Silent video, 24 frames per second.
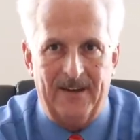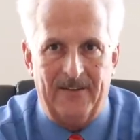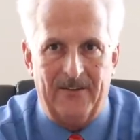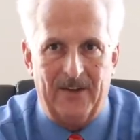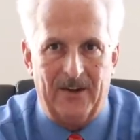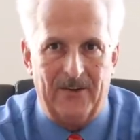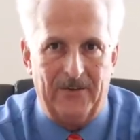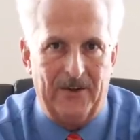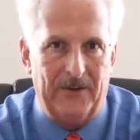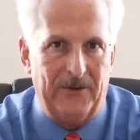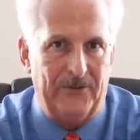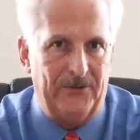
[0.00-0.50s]

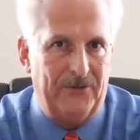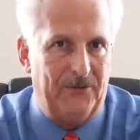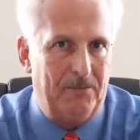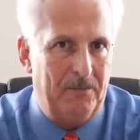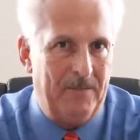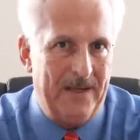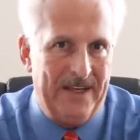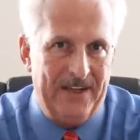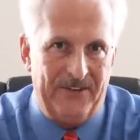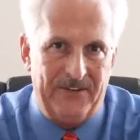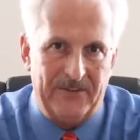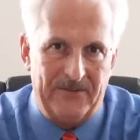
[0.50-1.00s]
their little
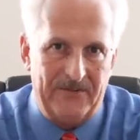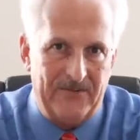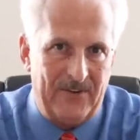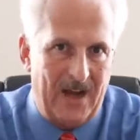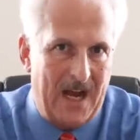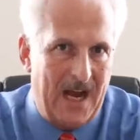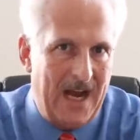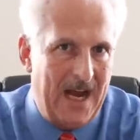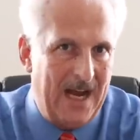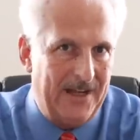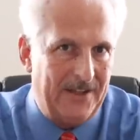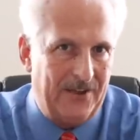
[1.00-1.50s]

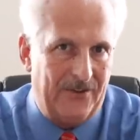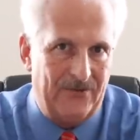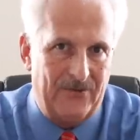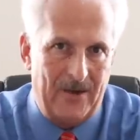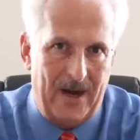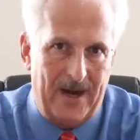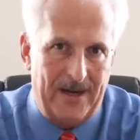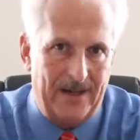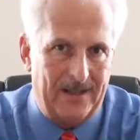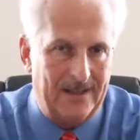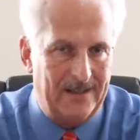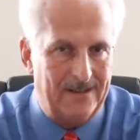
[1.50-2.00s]
speechifying to
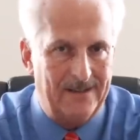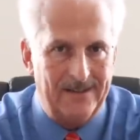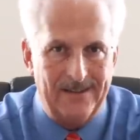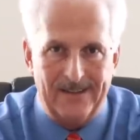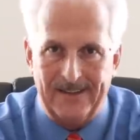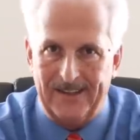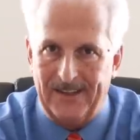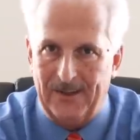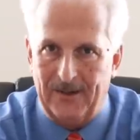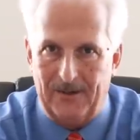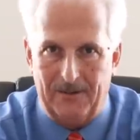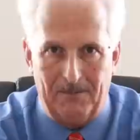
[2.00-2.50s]
try to,
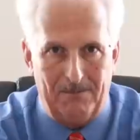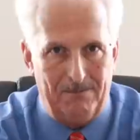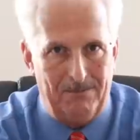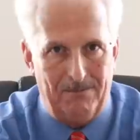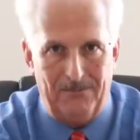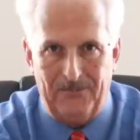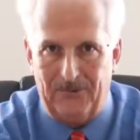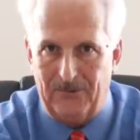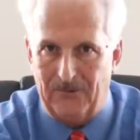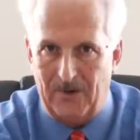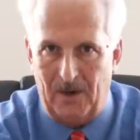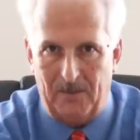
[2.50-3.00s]
you know,
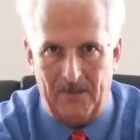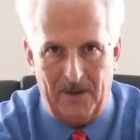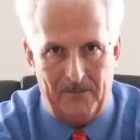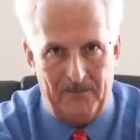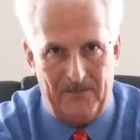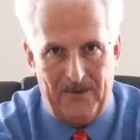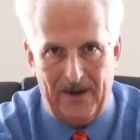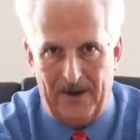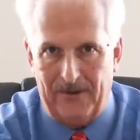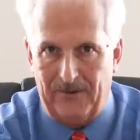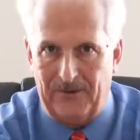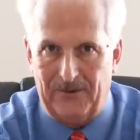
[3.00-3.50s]
drum
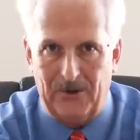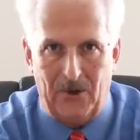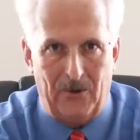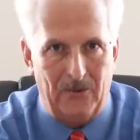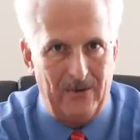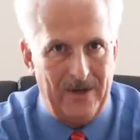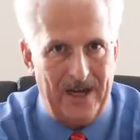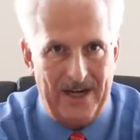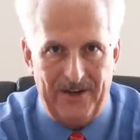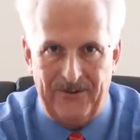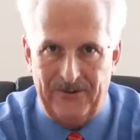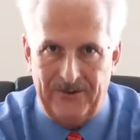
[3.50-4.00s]
up their
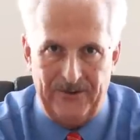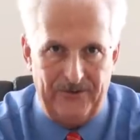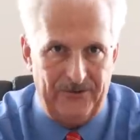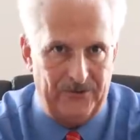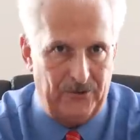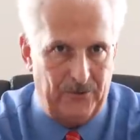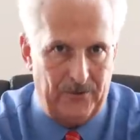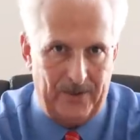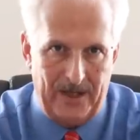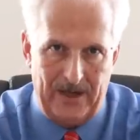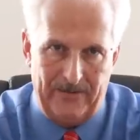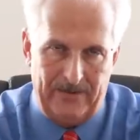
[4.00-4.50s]
donations
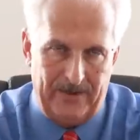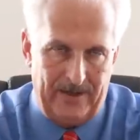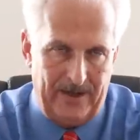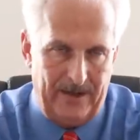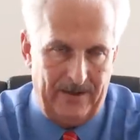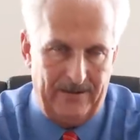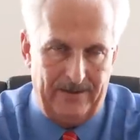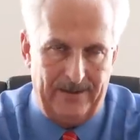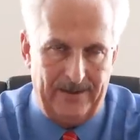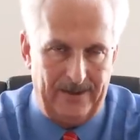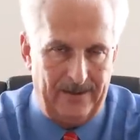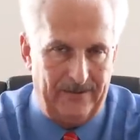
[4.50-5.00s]
or whatever
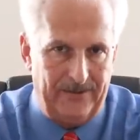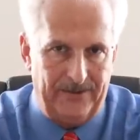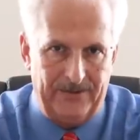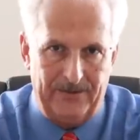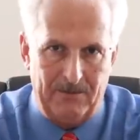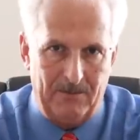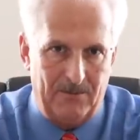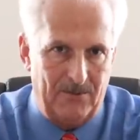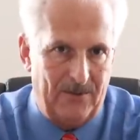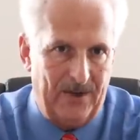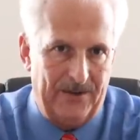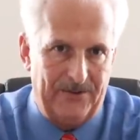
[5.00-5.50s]
their deal is,
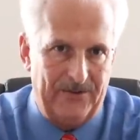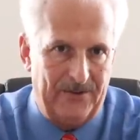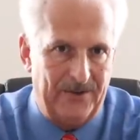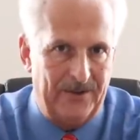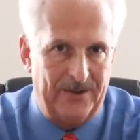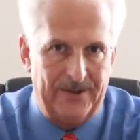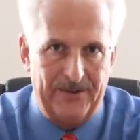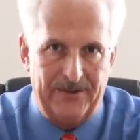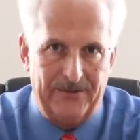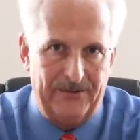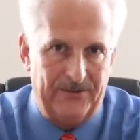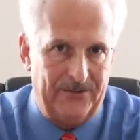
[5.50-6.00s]
impress
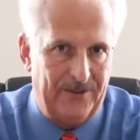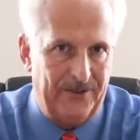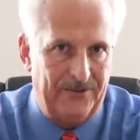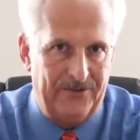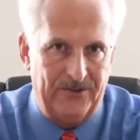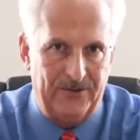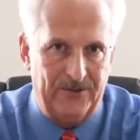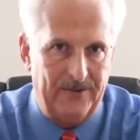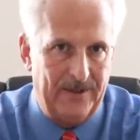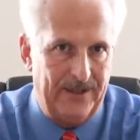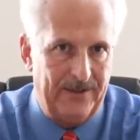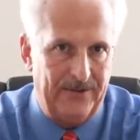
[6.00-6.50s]
their
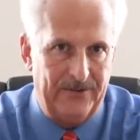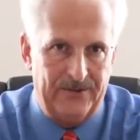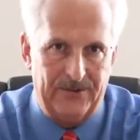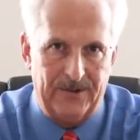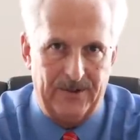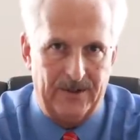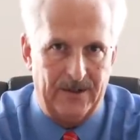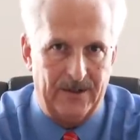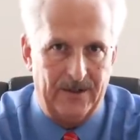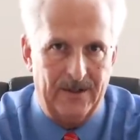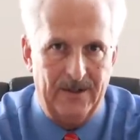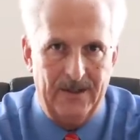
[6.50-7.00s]
constituents
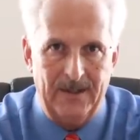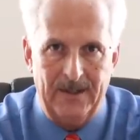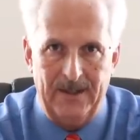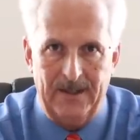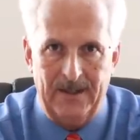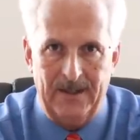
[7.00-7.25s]
or